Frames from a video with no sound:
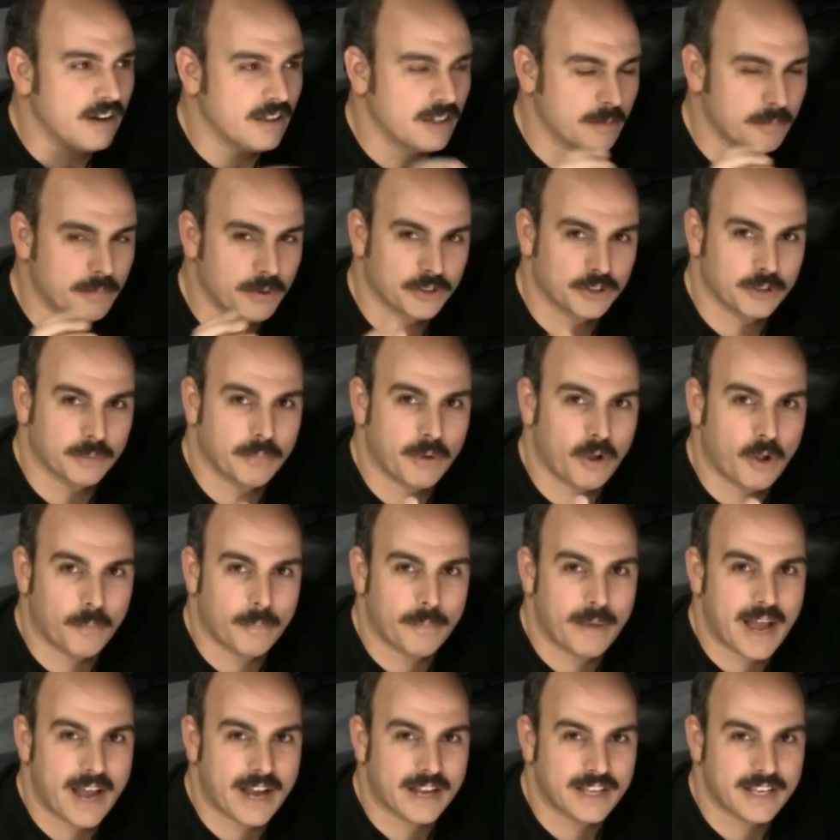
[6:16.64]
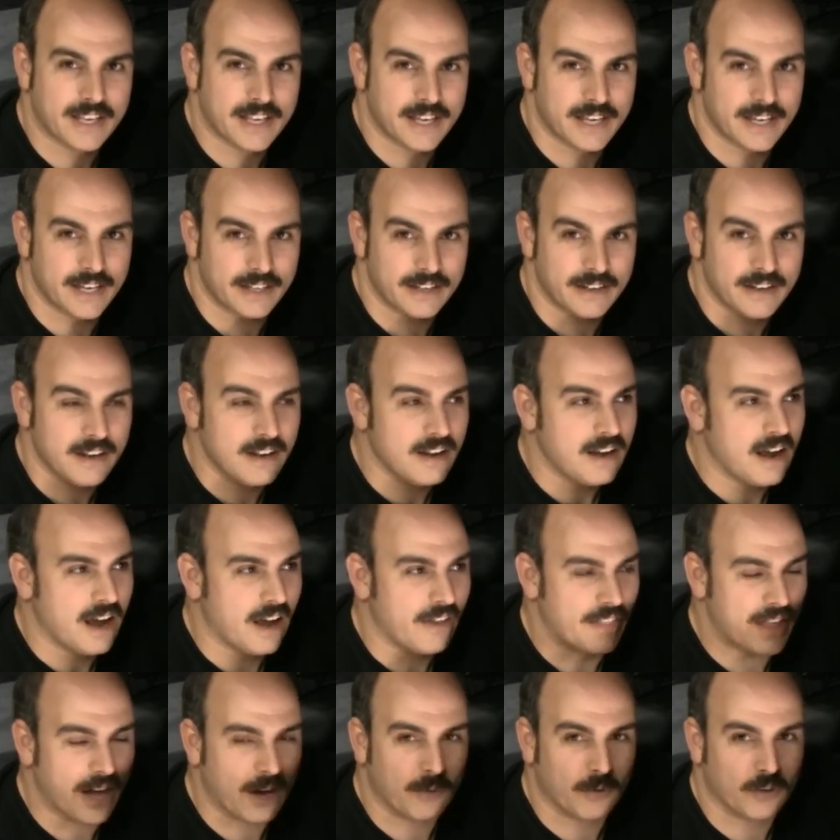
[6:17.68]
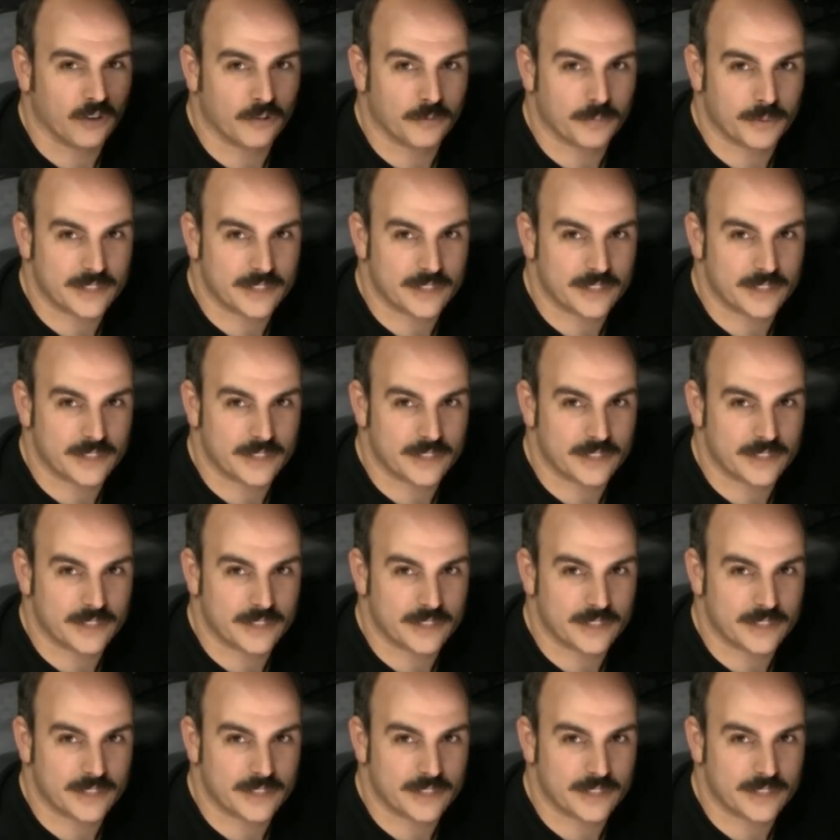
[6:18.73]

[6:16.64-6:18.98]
then put the bolt back in, and that will